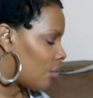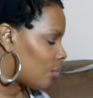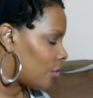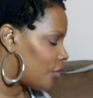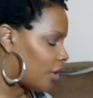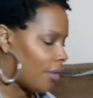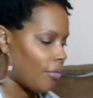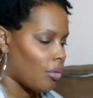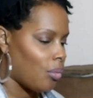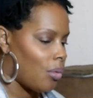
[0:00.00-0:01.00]

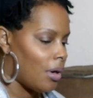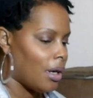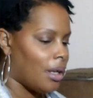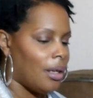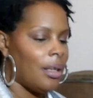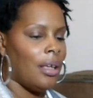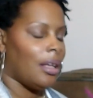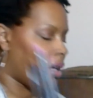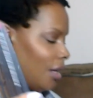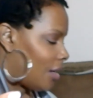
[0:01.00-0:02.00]
whichever one
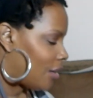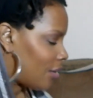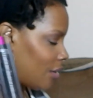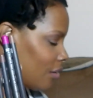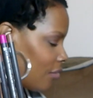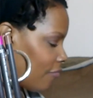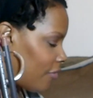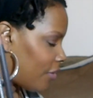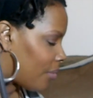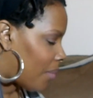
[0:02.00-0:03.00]
of
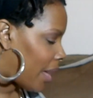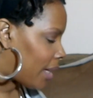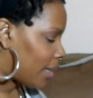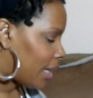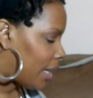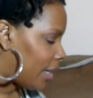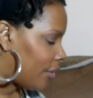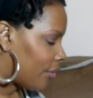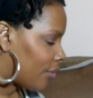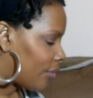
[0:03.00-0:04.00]
the MAC
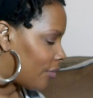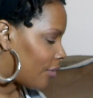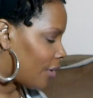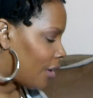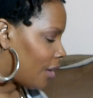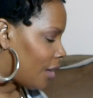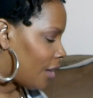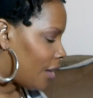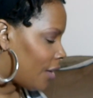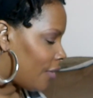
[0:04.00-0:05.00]
liners
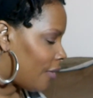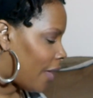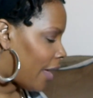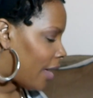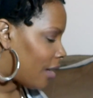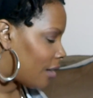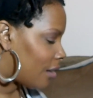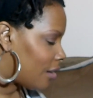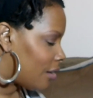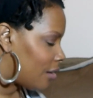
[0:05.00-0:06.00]
that
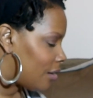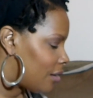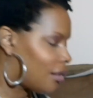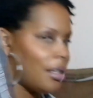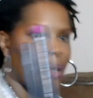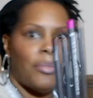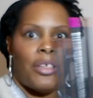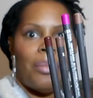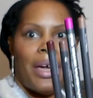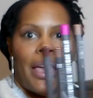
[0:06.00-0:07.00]
come
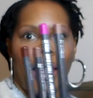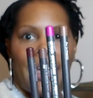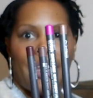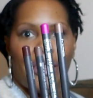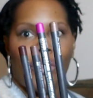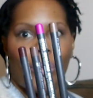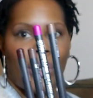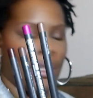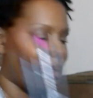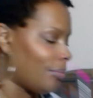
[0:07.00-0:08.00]
to my hand this
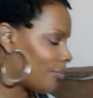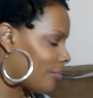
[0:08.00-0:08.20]
week.